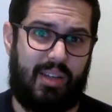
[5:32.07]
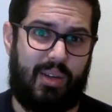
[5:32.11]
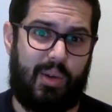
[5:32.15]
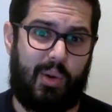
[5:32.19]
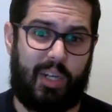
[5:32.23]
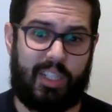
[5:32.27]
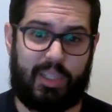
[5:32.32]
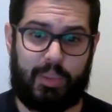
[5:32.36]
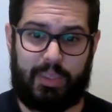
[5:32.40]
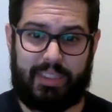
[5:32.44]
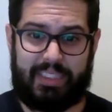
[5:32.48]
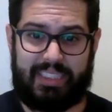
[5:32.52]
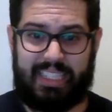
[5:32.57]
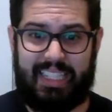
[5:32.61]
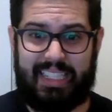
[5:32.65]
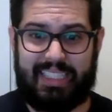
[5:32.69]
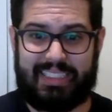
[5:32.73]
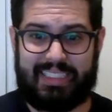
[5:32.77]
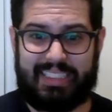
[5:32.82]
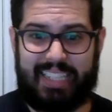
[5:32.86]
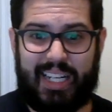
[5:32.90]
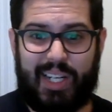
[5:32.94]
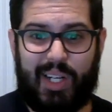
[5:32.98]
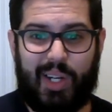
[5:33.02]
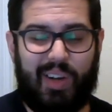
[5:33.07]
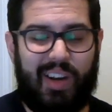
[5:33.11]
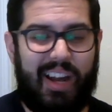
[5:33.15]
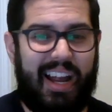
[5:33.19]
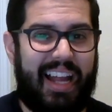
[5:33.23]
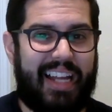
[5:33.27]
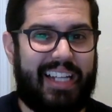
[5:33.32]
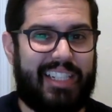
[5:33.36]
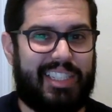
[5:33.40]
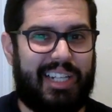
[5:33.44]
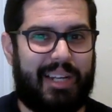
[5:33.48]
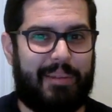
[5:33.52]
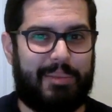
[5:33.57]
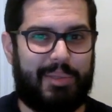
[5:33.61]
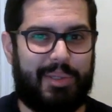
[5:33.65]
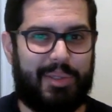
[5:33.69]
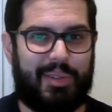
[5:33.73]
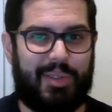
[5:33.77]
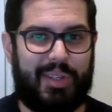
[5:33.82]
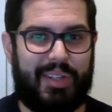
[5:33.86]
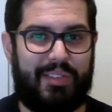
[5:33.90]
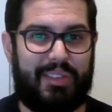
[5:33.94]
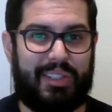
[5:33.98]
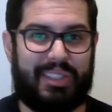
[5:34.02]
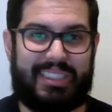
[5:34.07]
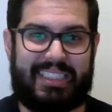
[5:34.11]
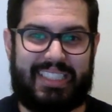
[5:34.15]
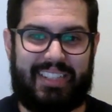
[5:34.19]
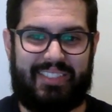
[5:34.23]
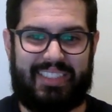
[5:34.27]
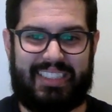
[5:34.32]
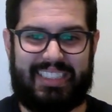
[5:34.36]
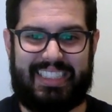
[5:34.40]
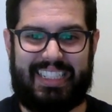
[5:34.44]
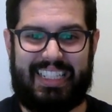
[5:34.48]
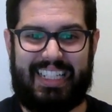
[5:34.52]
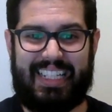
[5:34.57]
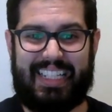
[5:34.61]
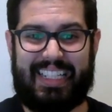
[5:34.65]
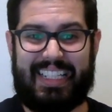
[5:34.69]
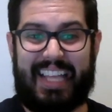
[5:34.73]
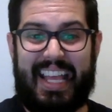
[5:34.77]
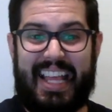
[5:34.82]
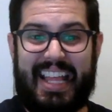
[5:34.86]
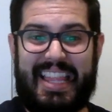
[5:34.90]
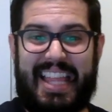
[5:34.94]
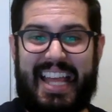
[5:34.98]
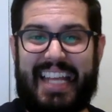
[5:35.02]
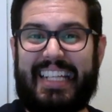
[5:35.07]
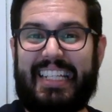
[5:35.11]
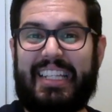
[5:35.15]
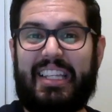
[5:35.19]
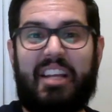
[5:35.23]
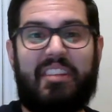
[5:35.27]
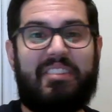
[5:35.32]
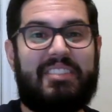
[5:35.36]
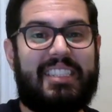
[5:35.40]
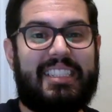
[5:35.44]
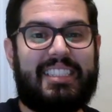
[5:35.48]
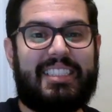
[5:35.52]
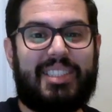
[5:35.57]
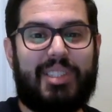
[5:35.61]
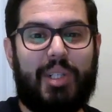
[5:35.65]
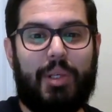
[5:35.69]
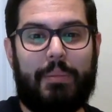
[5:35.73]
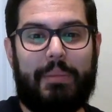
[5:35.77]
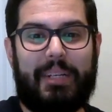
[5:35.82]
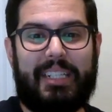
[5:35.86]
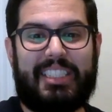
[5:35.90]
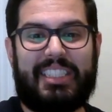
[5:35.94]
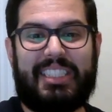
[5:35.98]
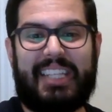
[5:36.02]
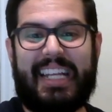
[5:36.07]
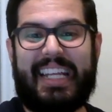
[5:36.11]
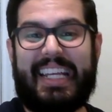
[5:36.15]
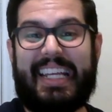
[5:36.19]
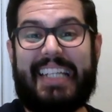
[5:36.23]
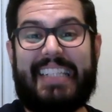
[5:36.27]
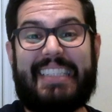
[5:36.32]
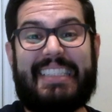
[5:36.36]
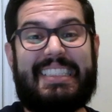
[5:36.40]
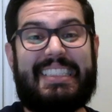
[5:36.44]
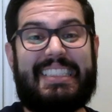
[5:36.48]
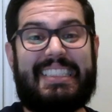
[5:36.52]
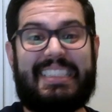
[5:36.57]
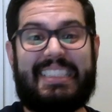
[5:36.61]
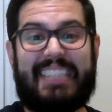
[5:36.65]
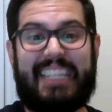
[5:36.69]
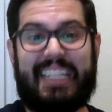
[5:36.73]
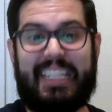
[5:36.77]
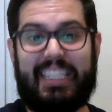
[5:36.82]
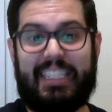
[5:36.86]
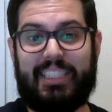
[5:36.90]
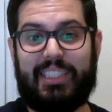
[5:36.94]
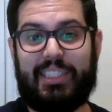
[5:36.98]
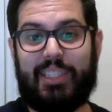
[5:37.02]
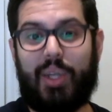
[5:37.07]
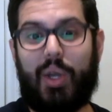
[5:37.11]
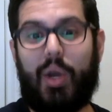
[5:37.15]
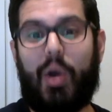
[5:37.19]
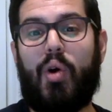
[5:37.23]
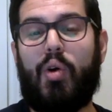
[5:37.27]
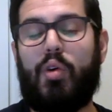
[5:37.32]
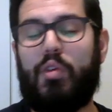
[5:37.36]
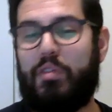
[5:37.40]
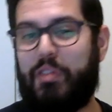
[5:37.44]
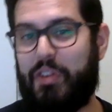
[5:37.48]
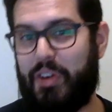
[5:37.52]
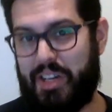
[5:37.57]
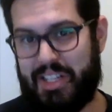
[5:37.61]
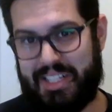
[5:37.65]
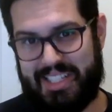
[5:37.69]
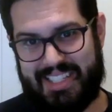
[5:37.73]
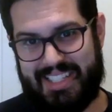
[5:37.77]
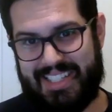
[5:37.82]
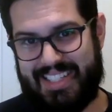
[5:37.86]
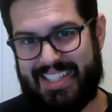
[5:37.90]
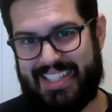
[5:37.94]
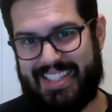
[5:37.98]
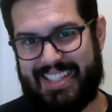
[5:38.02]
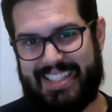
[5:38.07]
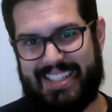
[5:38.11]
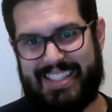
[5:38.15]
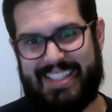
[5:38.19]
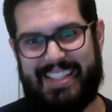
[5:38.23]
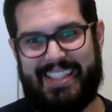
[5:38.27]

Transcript: Or as we see in Zechariah chapter 3, verse 17, that he loves us so much that he sings over us.